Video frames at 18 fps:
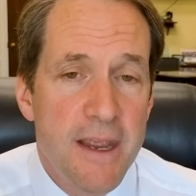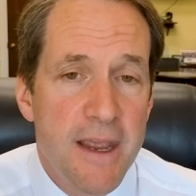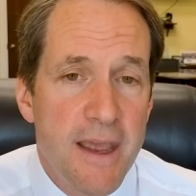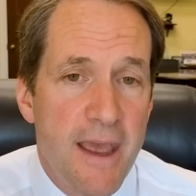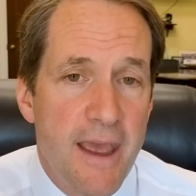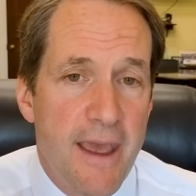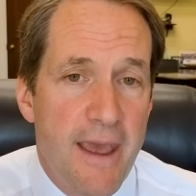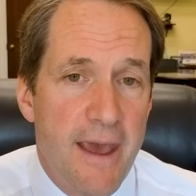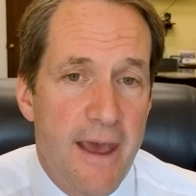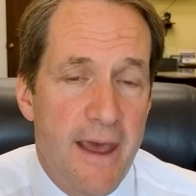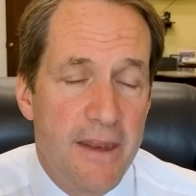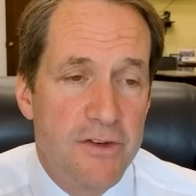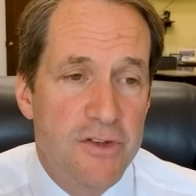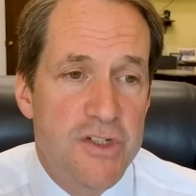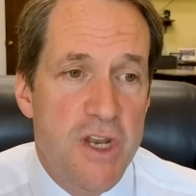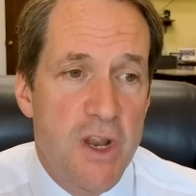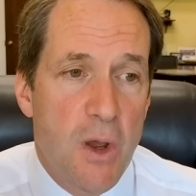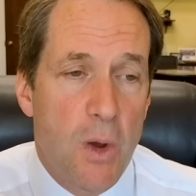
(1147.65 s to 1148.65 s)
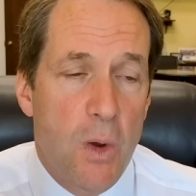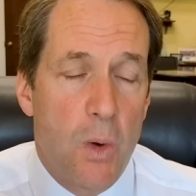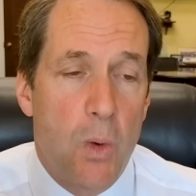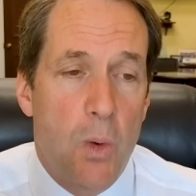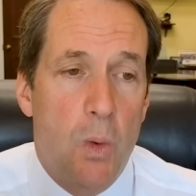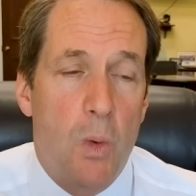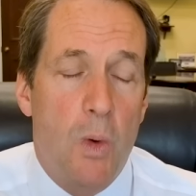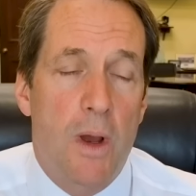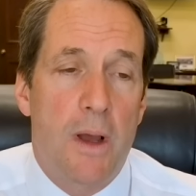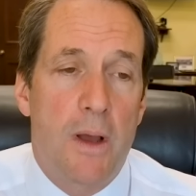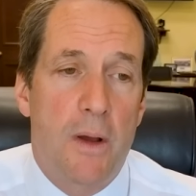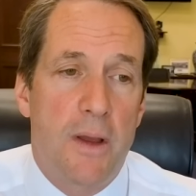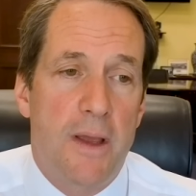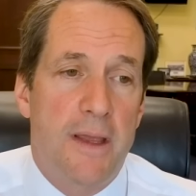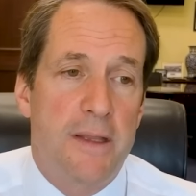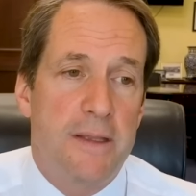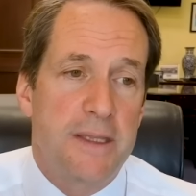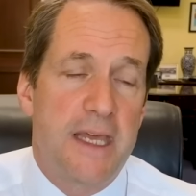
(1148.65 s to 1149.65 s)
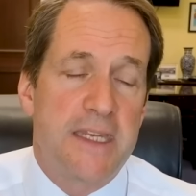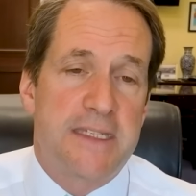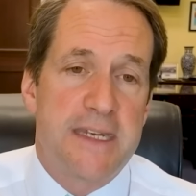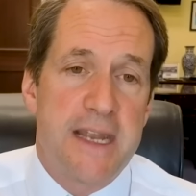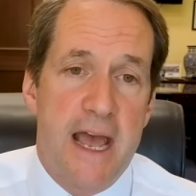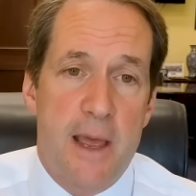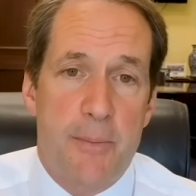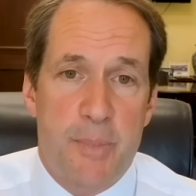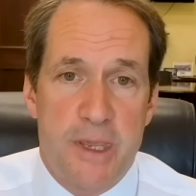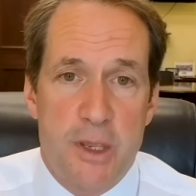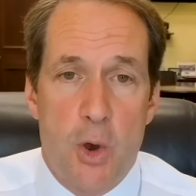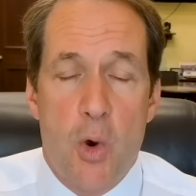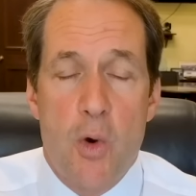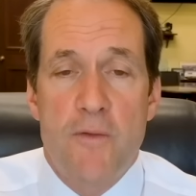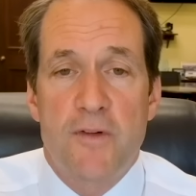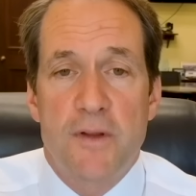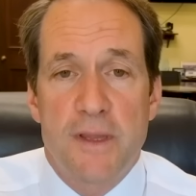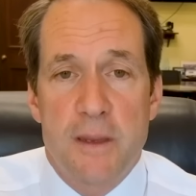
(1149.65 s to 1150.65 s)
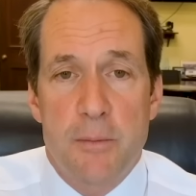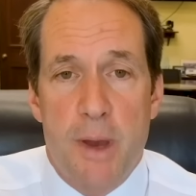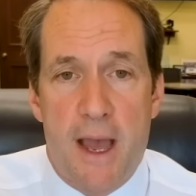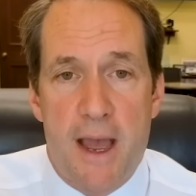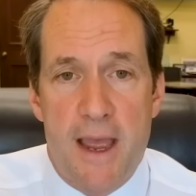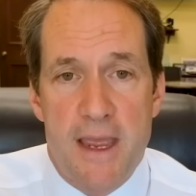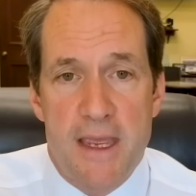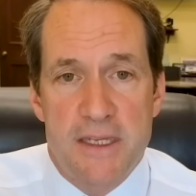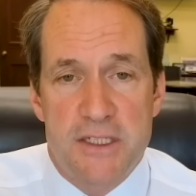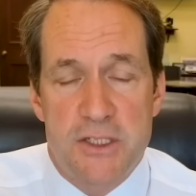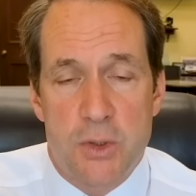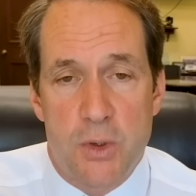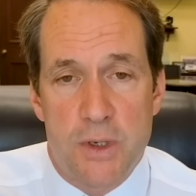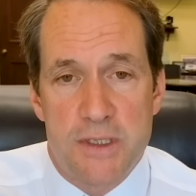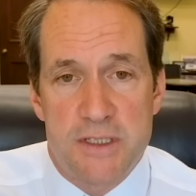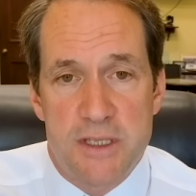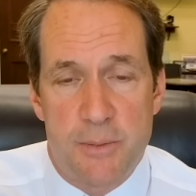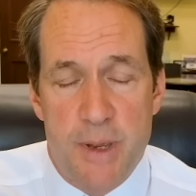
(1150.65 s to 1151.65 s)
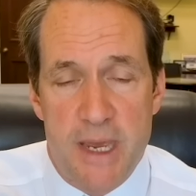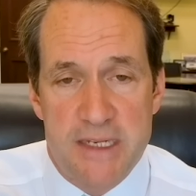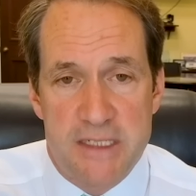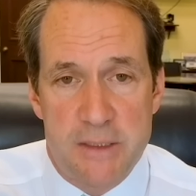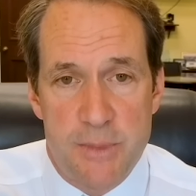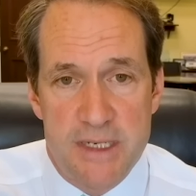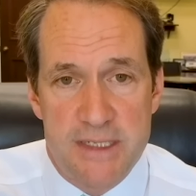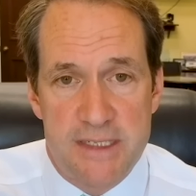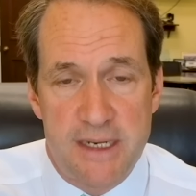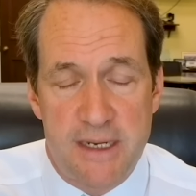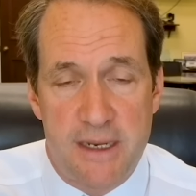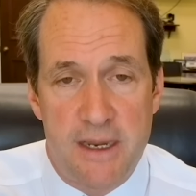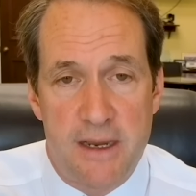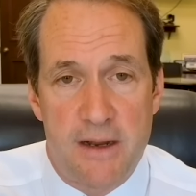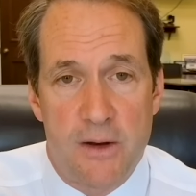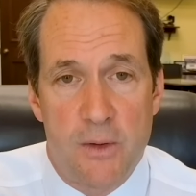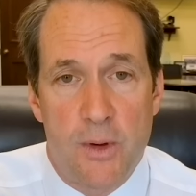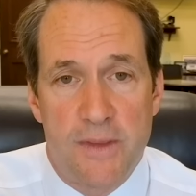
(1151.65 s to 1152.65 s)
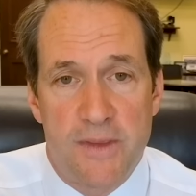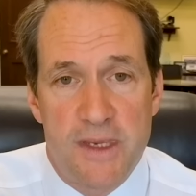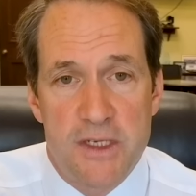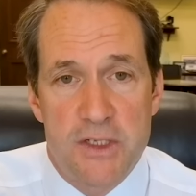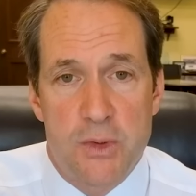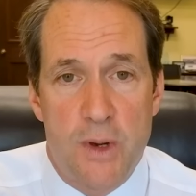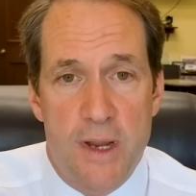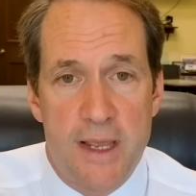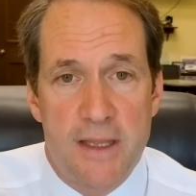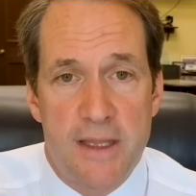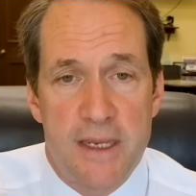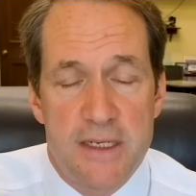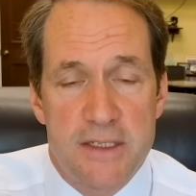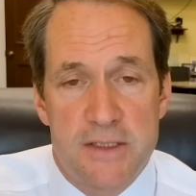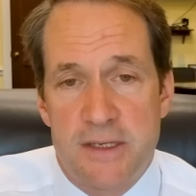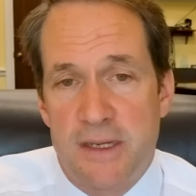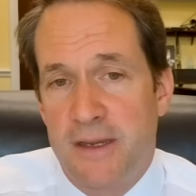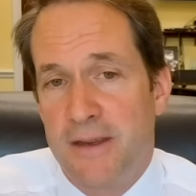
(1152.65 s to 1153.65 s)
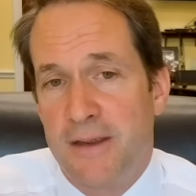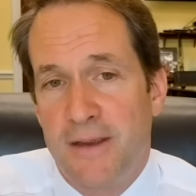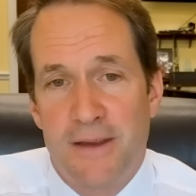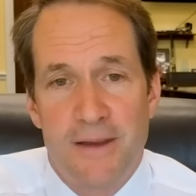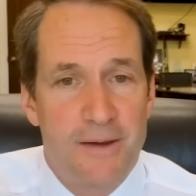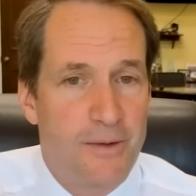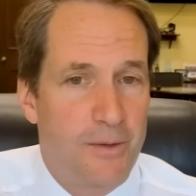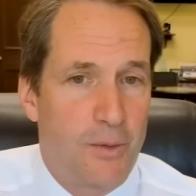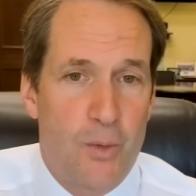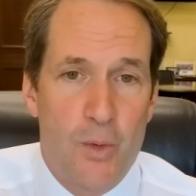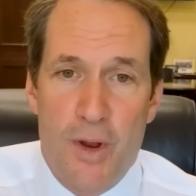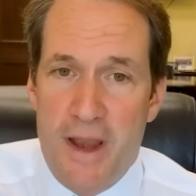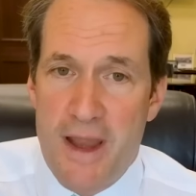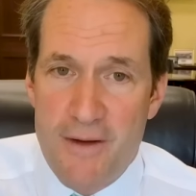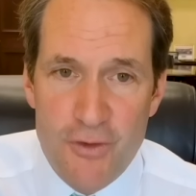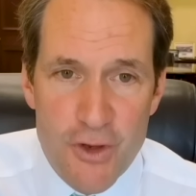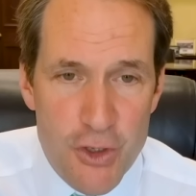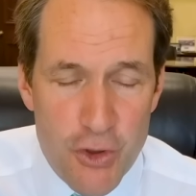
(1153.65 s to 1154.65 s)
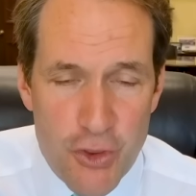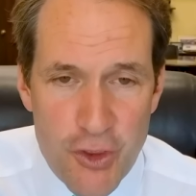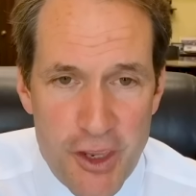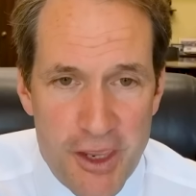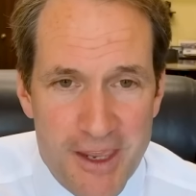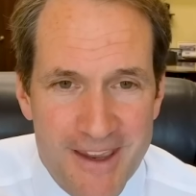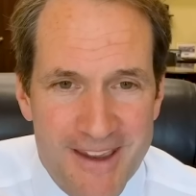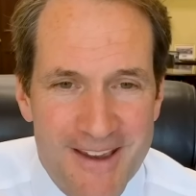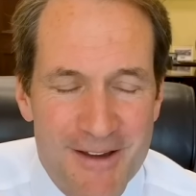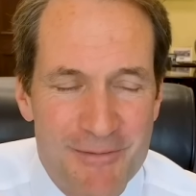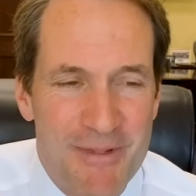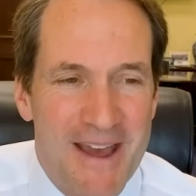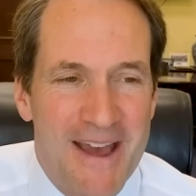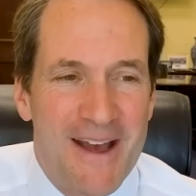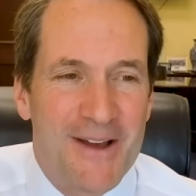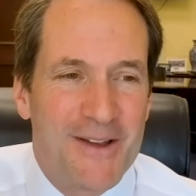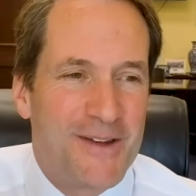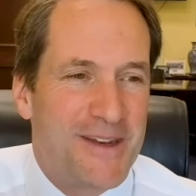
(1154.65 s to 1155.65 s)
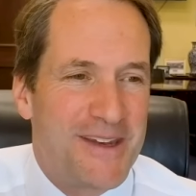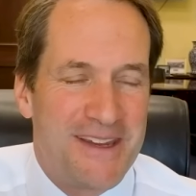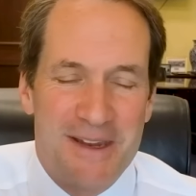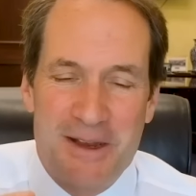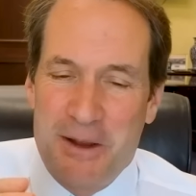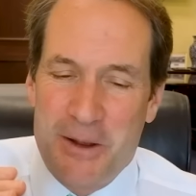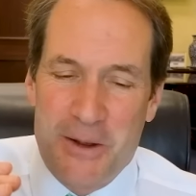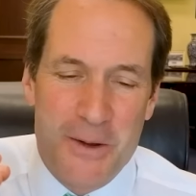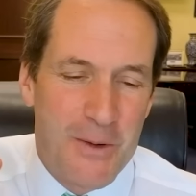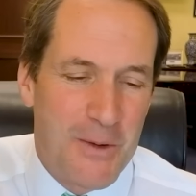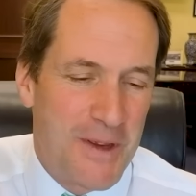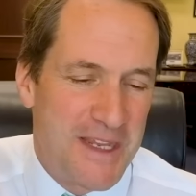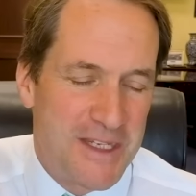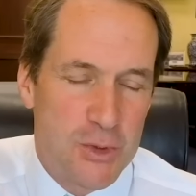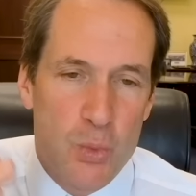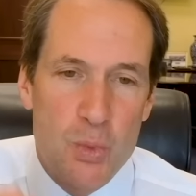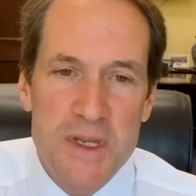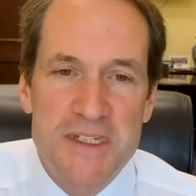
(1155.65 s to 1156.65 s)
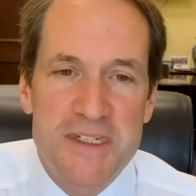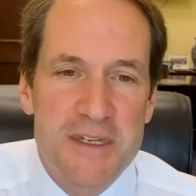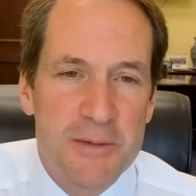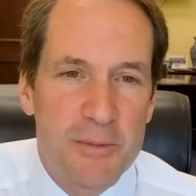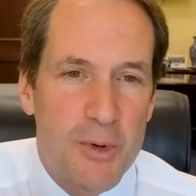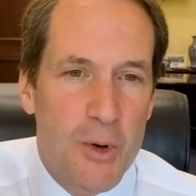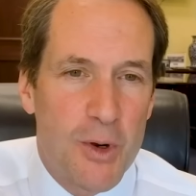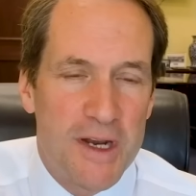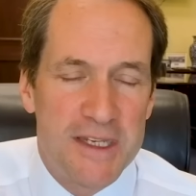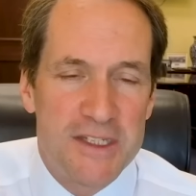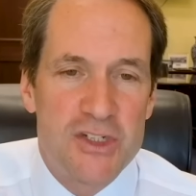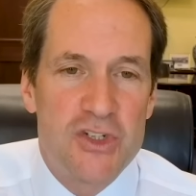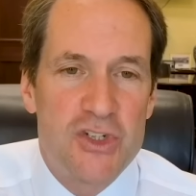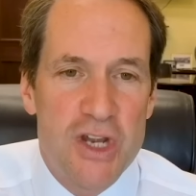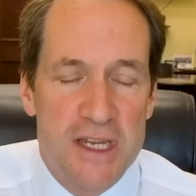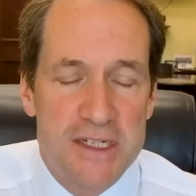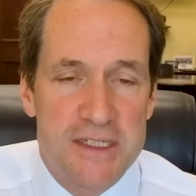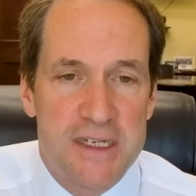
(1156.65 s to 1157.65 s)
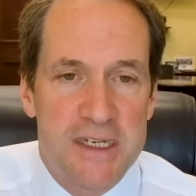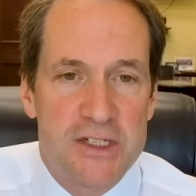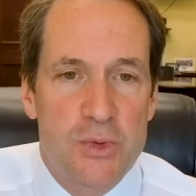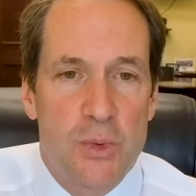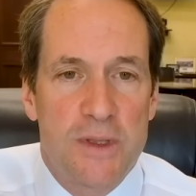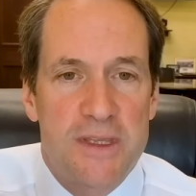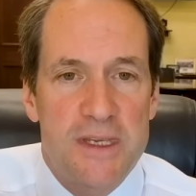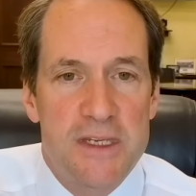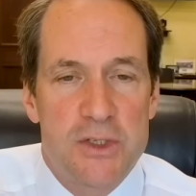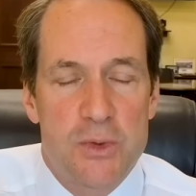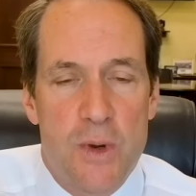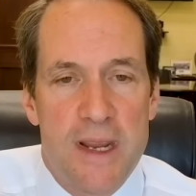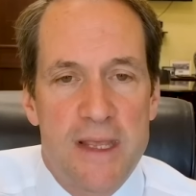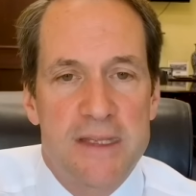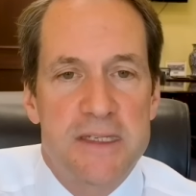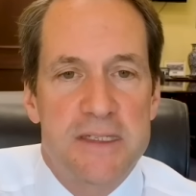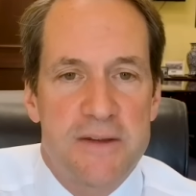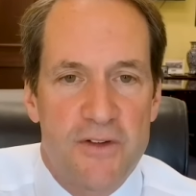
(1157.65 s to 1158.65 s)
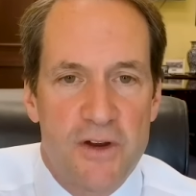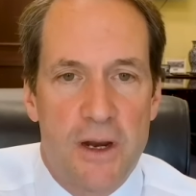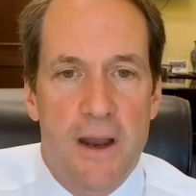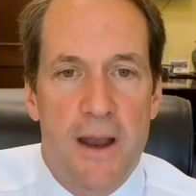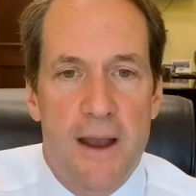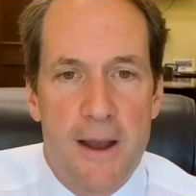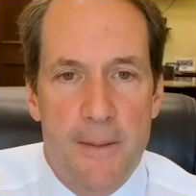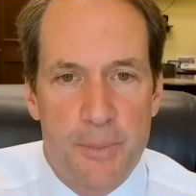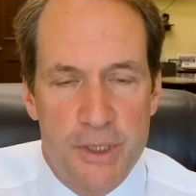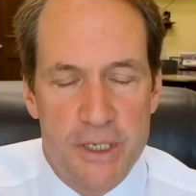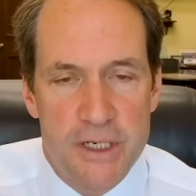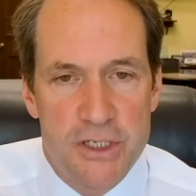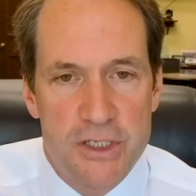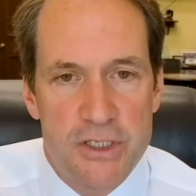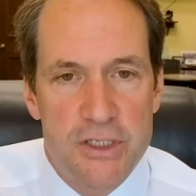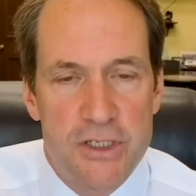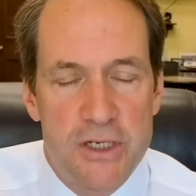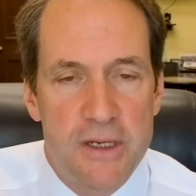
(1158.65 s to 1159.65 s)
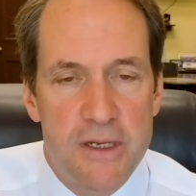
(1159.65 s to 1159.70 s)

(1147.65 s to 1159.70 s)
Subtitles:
And so let's not be overly biased towards the pessimistic here. What the Israelis, whatever you think about, its wisdom or its justice, what the Israelis have accomplished,